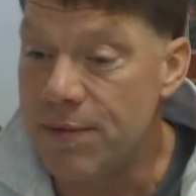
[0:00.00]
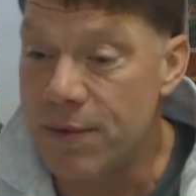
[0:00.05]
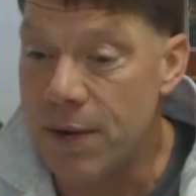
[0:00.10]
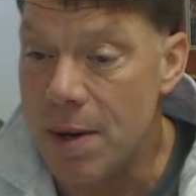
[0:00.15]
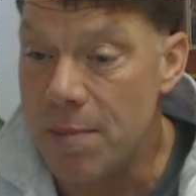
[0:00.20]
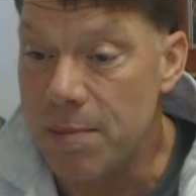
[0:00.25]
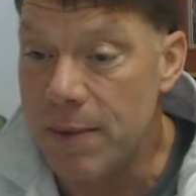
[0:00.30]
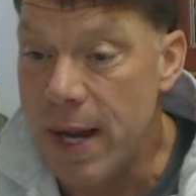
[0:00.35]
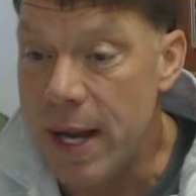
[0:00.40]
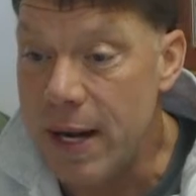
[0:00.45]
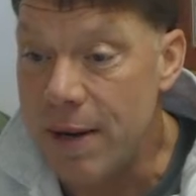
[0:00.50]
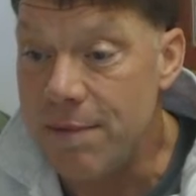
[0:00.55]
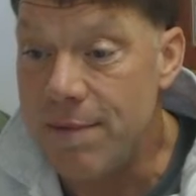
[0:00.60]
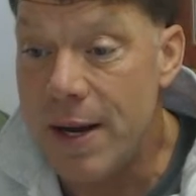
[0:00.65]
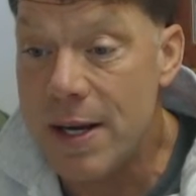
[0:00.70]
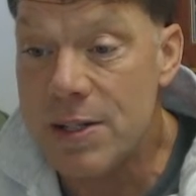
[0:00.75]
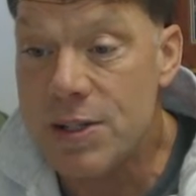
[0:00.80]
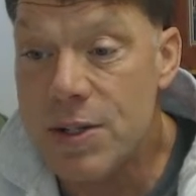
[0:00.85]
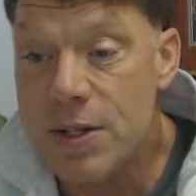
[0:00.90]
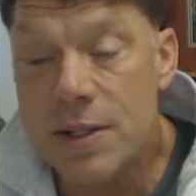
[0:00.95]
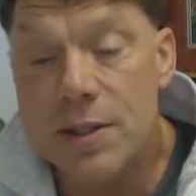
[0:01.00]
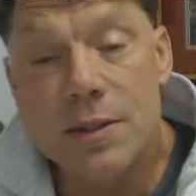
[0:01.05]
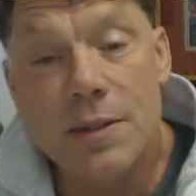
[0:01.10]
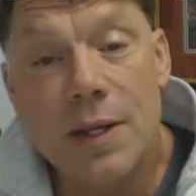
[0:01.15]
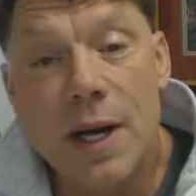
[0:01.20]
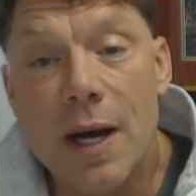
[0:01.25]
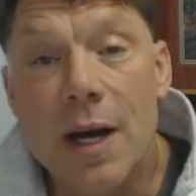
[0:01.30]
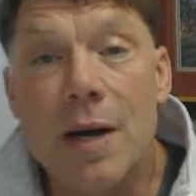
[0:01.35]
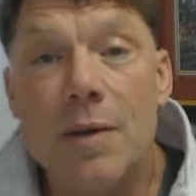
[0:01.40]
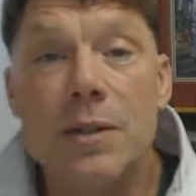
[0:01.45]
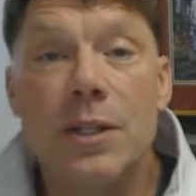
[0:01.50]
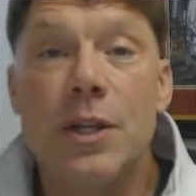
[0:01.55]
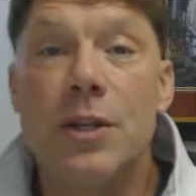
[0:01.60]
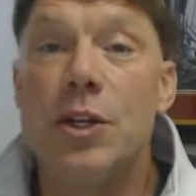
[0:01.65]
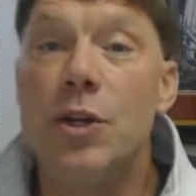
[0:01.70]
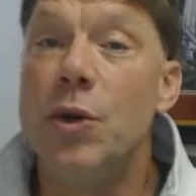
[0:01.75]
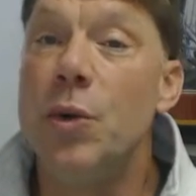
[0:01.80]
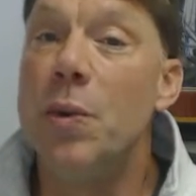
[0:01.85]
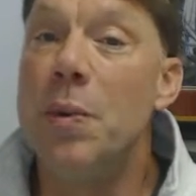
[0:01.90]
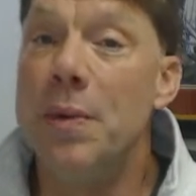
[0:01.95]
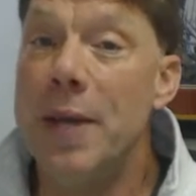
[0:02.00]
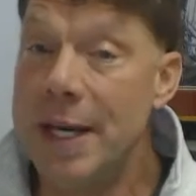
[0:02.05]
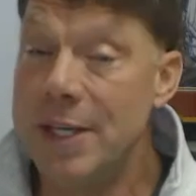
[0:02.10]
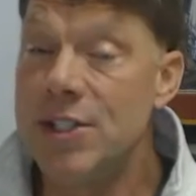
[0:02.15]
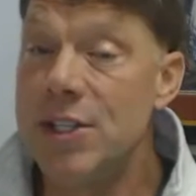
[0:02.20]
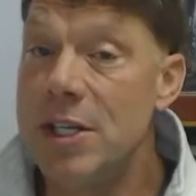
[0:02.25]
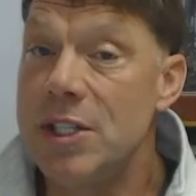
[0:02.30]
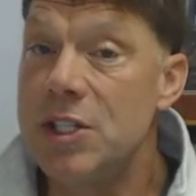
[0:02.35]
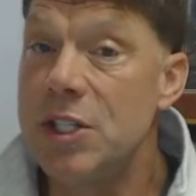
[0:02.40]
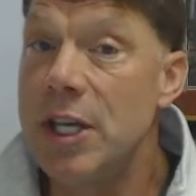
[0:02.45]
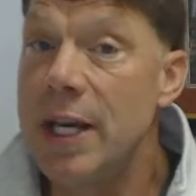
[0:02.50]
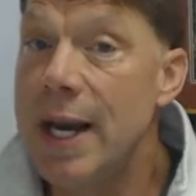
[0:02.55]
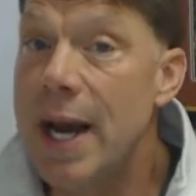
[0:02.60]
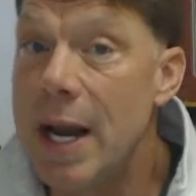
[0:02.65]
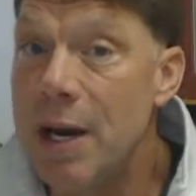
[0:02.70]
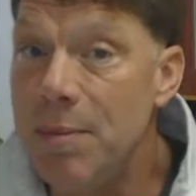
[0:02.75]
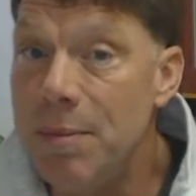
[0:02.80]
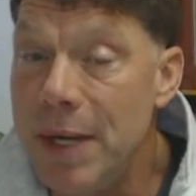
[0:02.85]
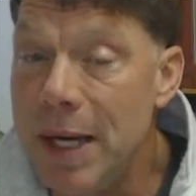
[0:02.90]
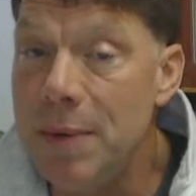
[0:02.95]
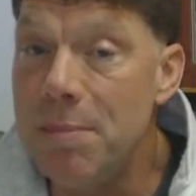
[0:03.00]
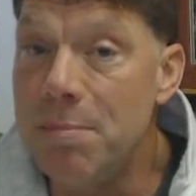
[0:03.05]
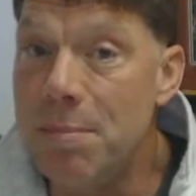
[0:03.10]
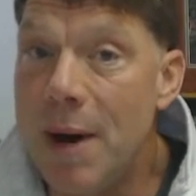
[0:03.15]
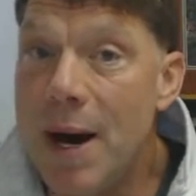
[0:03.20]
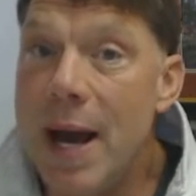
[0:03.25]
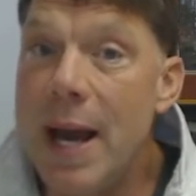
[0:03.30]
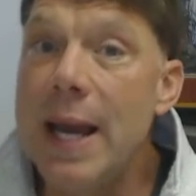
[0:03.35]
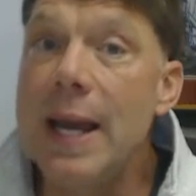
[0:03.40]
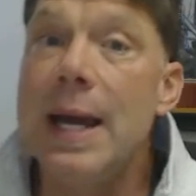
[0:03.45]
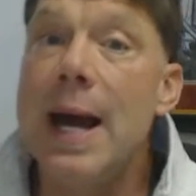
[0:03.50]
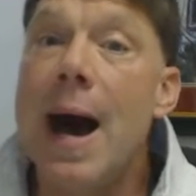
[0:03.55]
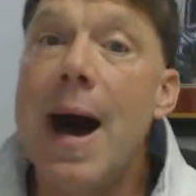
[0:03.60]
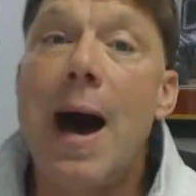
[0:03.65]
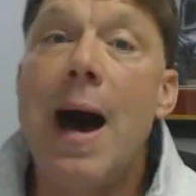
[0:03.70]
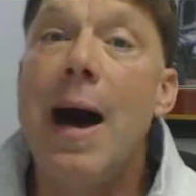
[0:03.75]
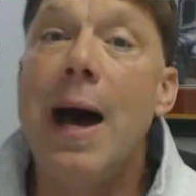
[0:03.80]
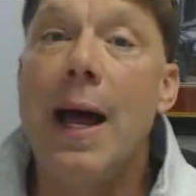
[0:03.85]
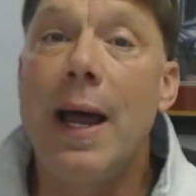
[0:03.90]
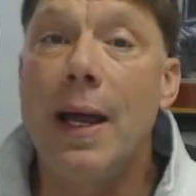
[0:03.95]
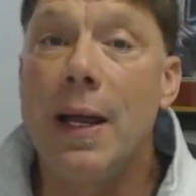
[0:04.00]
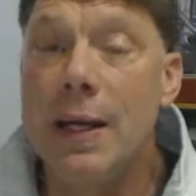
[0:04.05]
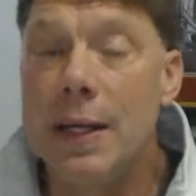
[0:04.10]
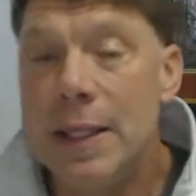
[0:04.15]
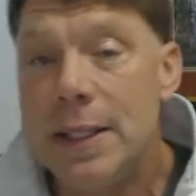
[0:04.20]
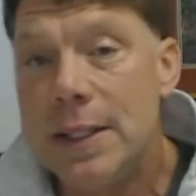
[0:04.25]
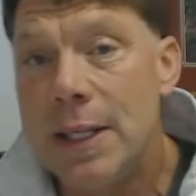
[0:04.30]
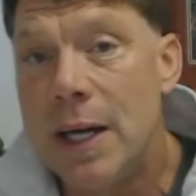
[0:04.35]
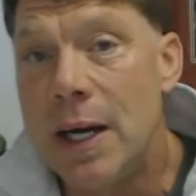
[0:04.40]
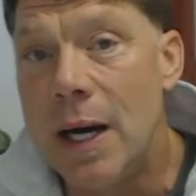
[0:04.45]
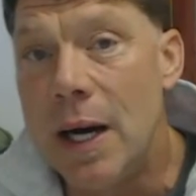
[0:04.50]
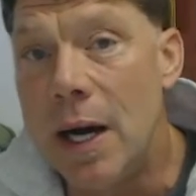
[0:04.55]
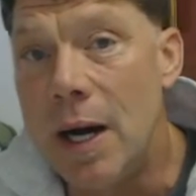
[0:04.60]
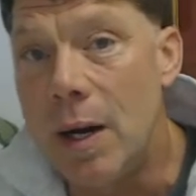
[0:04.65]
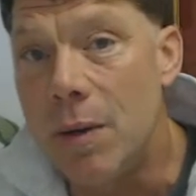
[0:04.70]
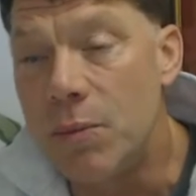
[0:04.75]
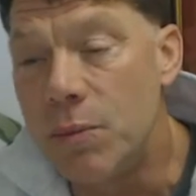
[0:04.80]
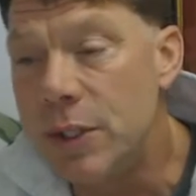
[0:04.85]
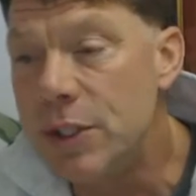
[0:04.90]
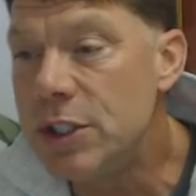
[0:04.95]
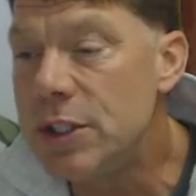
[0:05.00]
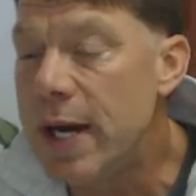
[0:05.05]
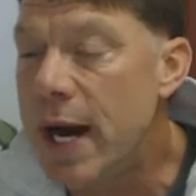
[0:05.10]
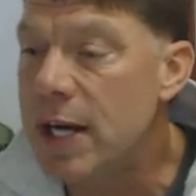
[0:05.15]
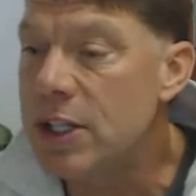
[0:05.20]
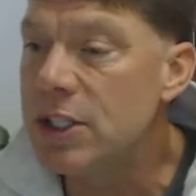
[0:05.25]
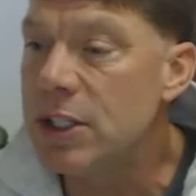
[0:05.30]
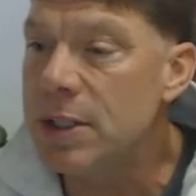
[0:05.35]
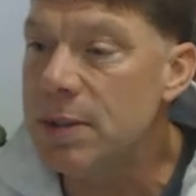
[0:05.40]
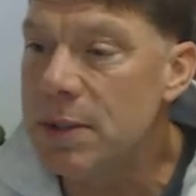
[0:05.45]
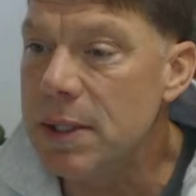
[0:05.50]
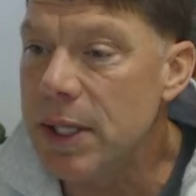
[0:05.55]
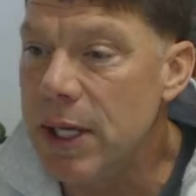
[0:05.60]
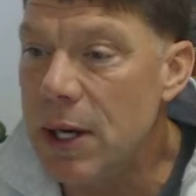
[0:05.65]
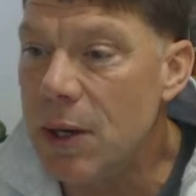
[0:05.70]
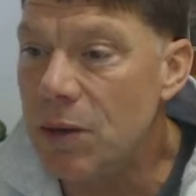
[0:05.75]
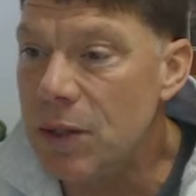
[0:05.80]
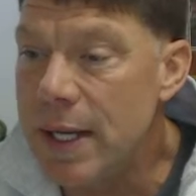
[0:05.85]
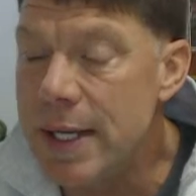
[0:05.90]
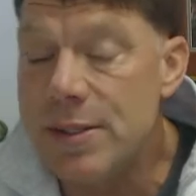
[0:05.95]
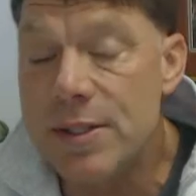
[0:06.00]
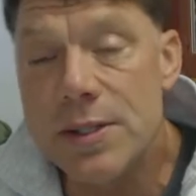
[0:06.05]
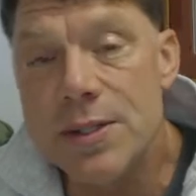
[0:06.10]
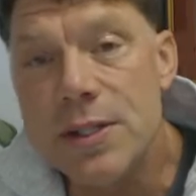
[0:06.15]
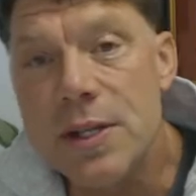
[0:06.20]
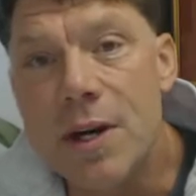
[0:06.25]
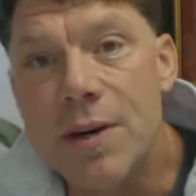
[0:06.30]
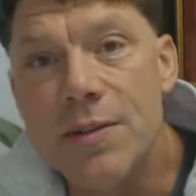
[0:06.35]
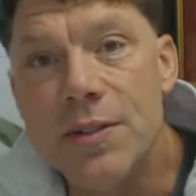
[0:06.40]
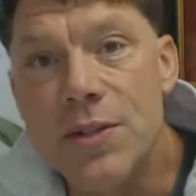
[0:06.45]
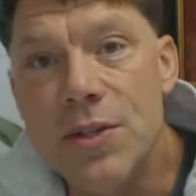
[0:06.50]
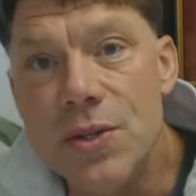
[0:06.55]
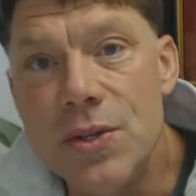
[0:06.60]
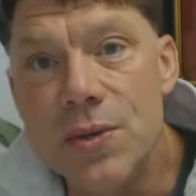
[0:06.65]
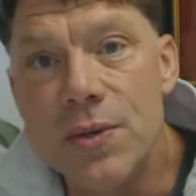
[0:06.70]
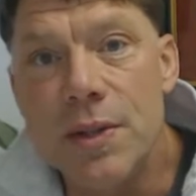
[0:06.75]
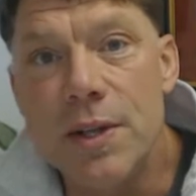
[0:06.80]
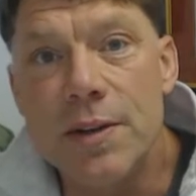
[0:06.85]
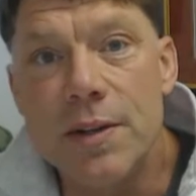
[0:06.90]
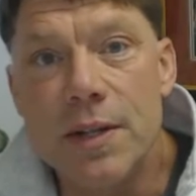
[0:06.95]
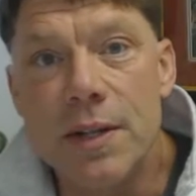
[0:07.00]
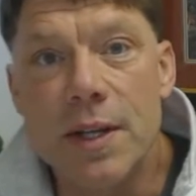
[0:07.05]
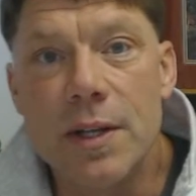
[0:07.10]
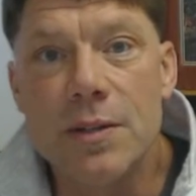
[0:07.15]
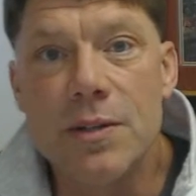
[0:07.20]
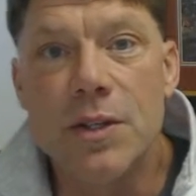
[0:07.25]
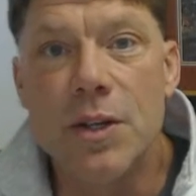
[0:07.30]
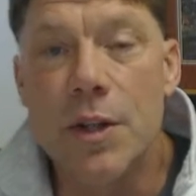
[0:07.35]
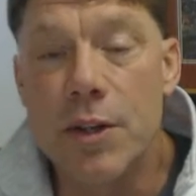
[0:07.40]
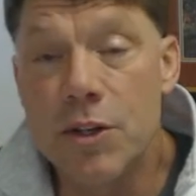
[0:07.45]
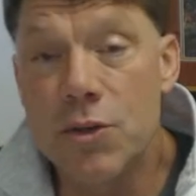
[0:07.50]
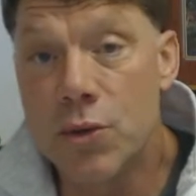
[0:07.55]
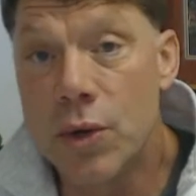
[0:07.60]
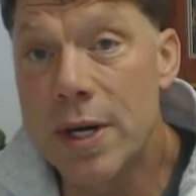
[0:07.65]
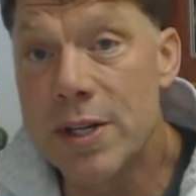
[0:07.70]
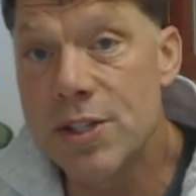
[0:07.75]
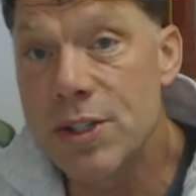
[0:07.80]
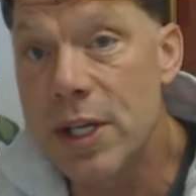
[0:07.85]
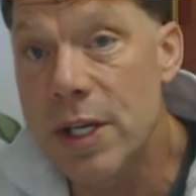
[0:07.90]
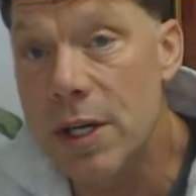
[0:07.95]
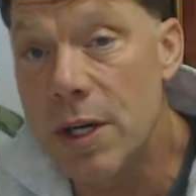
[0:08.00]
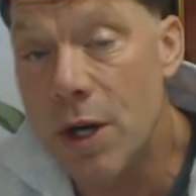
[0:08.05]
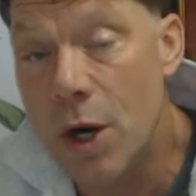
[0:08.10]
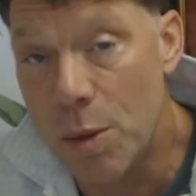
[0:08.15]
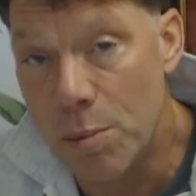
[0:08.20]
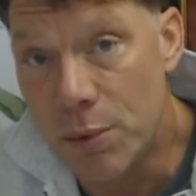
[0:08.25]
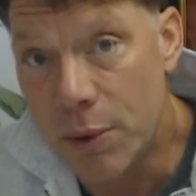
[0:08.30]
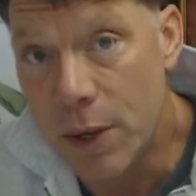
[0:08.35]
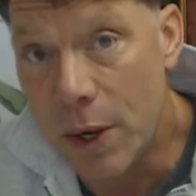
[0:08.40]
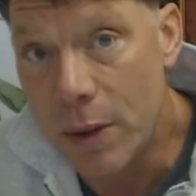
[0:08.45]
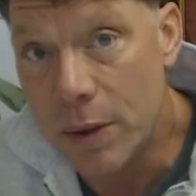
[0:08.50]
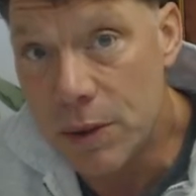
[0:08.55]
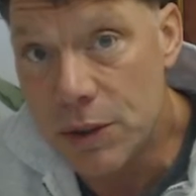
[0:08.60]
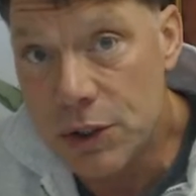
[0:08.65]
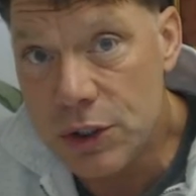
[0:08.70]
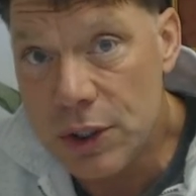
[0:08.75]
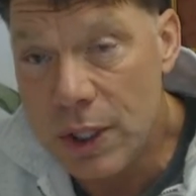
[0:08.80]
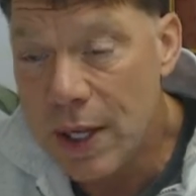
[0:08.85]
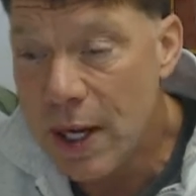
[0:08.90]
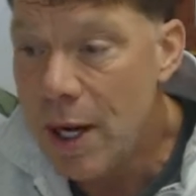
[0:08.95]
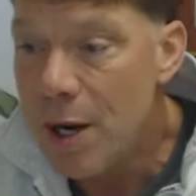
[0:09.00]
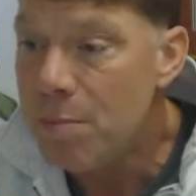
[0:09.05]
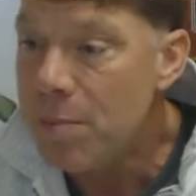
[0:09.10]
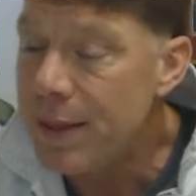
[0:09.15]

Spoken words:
from an investor, you would essentially kind of be buying high, which actually lends itself to the trust deed approach.